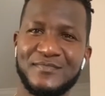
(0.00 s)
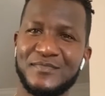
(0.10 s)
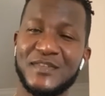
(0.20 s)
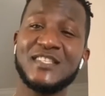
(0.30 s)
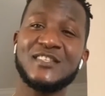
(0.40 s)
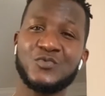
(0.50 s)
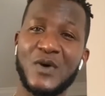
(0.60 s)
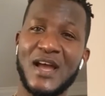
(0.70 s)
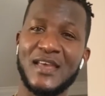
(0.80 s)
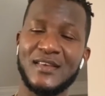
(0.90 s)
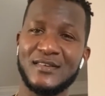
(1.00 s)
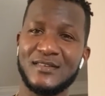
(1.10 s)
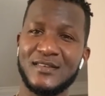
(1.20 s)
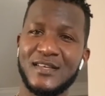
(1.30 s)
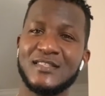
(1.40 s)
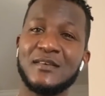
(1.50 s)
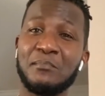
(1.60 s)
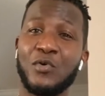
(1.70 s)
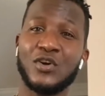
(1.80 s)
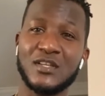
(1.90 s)
this is why it's
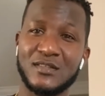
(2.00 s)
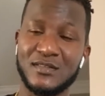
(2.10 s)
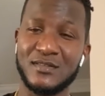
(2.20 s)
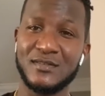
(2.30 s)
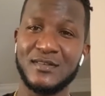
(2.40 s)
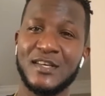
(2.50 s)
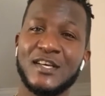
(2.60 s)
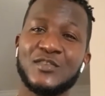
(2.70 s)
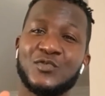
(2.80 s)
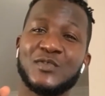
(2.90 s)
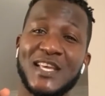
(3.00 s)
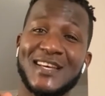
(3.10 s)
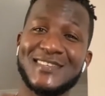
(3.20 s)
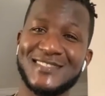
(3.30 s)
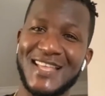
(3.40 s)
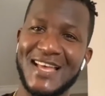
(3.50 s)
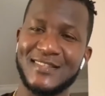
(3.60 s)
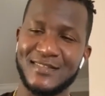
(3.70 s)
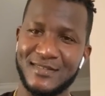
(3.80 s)
important to take a stand